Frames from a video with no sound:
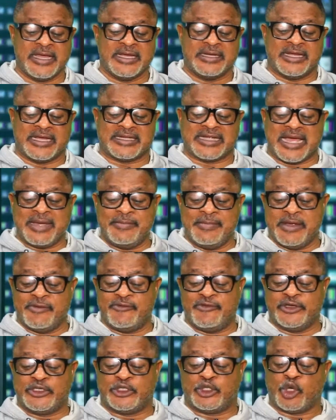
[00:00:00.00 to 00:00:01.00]
that I may
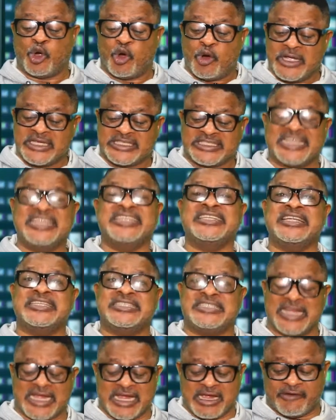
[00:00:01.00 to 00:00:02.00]
rejoice in the
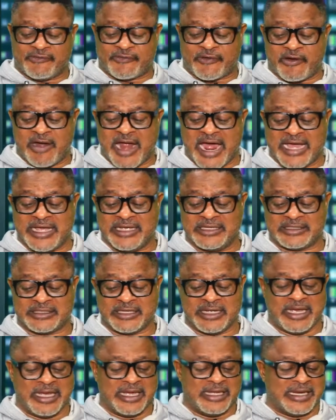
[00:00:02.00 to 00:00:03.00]
day of Christ,
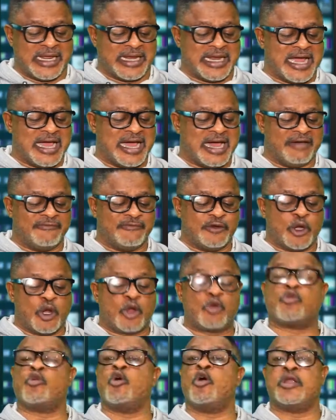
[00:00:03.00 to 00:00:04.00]
that I have
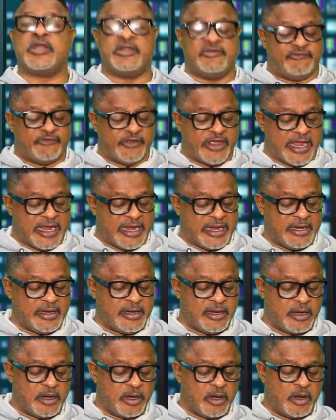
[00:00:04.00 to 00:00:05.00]
not run in vain,
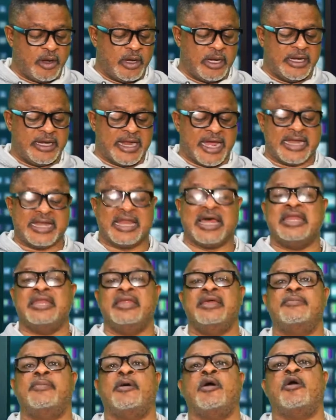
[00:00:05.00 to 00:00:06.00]
neither
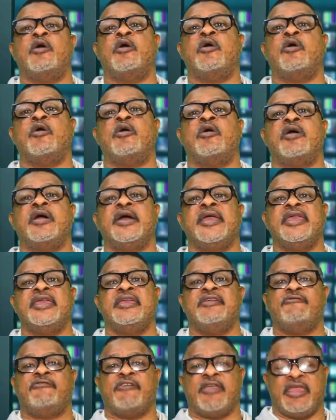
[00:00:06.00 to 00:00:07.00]
labor
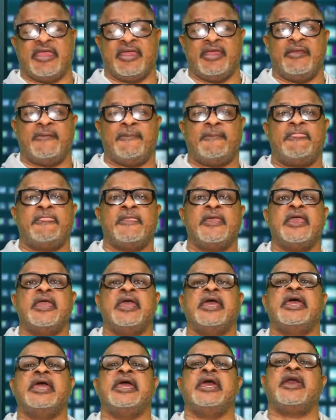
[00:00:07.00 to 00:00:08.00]
in vain.
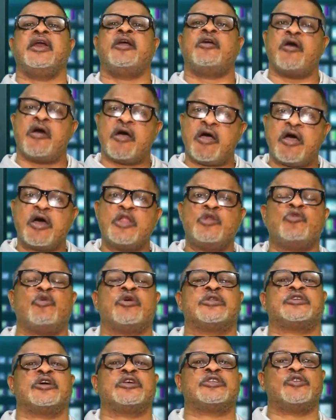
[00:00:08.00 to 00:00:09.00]
God
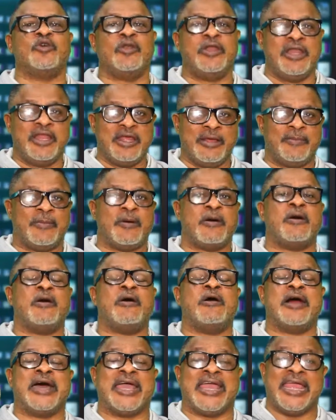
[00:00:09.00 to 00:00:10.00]
wants us to
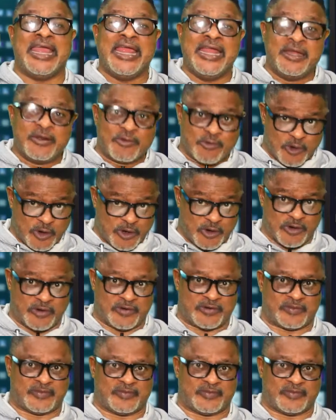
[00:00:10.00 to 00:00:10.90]
labor in the word.